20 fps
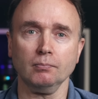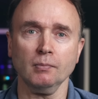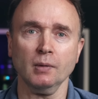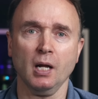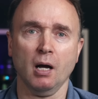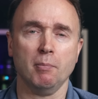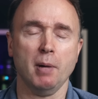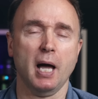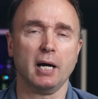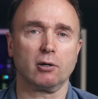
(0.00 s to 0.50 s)

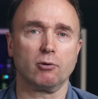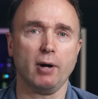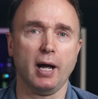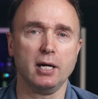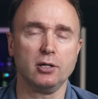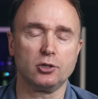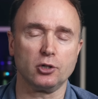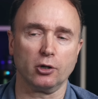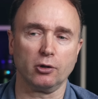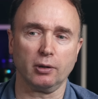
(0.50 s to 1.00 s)
Now, Matt
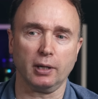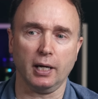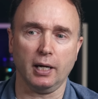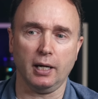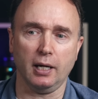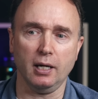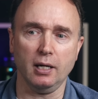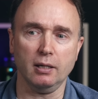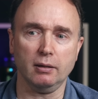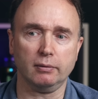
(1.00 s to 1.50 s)
Granger,
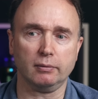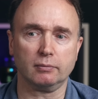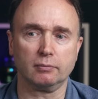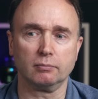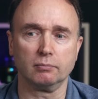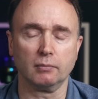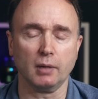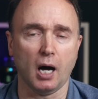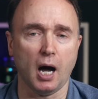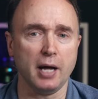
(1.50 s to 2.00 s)
he,
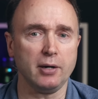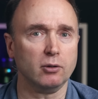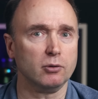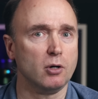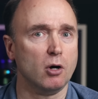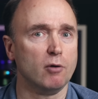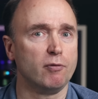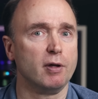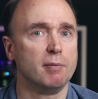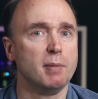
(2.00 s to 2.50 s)
I don't
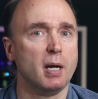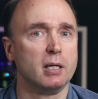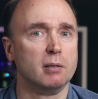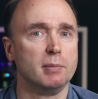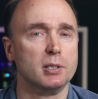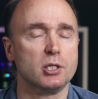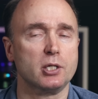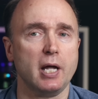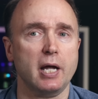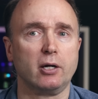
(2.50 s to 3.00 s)
know if he made a
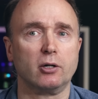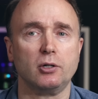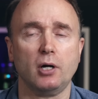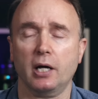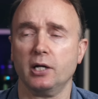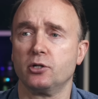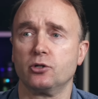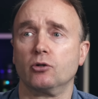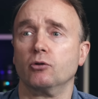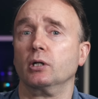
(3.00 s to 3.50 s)
mistake or
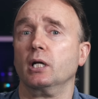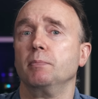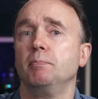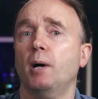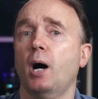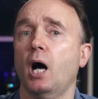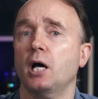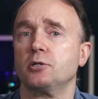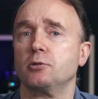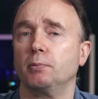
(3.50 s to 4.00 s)
not. It's certainly
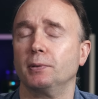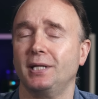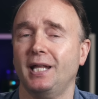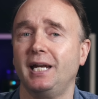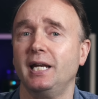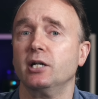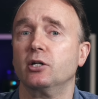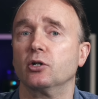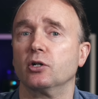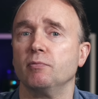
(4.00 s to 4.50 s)
possible that
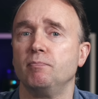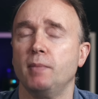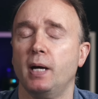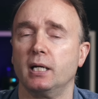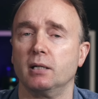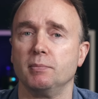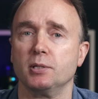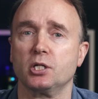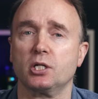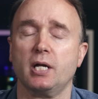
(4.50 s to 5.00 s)
he could have
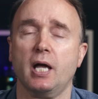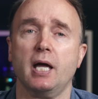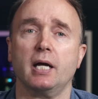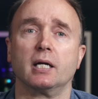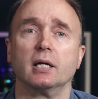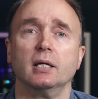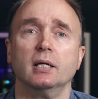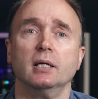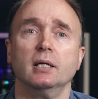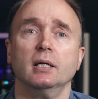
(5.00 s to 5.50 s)
made a
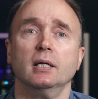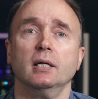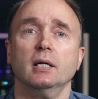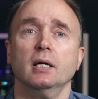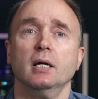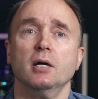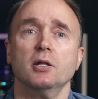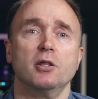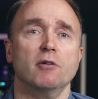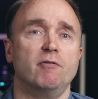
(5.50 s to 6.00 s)
mistake.
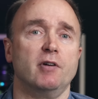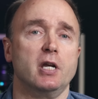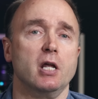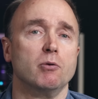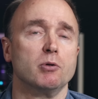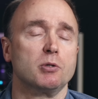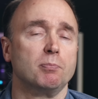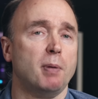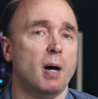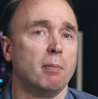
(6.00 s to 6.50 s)
The video
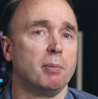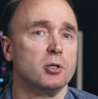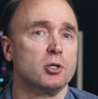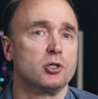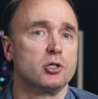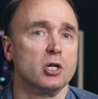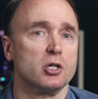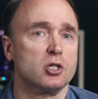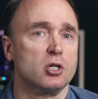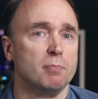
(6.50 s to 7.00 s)
was
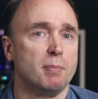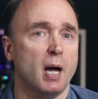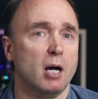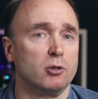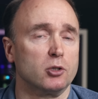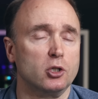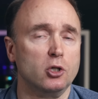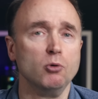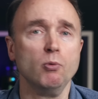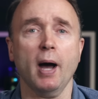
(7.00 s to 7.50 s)
published just
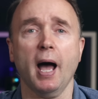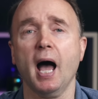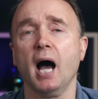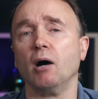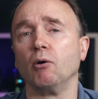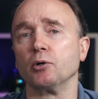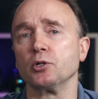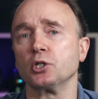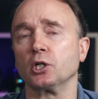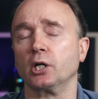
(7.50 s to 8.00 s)
about two
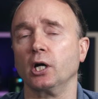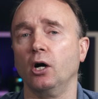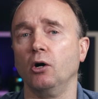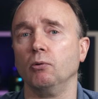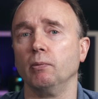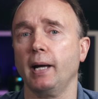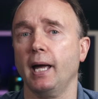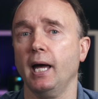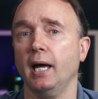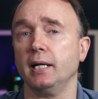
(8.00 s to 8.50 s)
hours
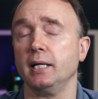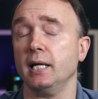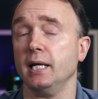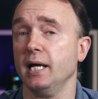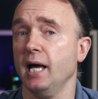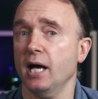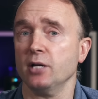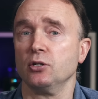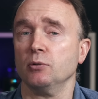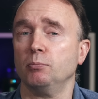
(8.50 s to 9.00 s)
ago, and he
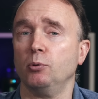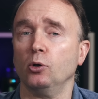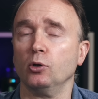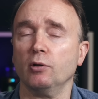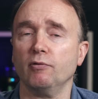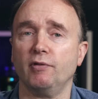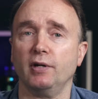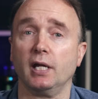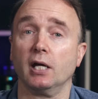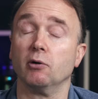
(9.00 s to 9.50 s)
hasn't pulled
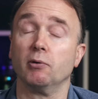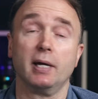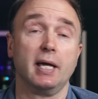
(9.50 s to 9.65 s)
the video.